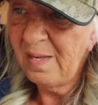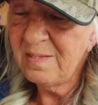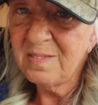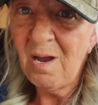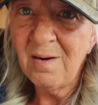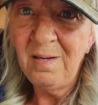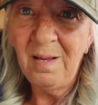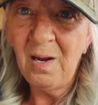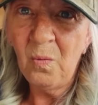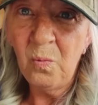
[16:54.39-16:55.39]
it's kind of
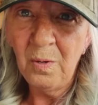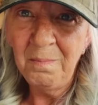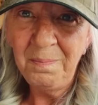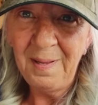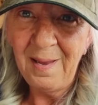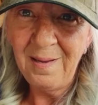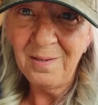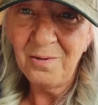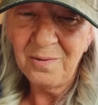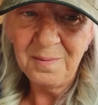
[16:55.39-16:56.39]
like a warm
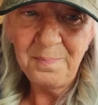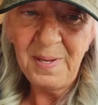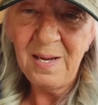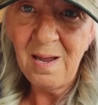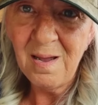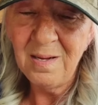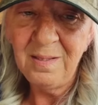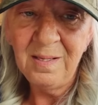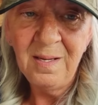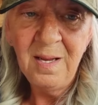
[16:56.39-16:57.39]
blanket or a big hug.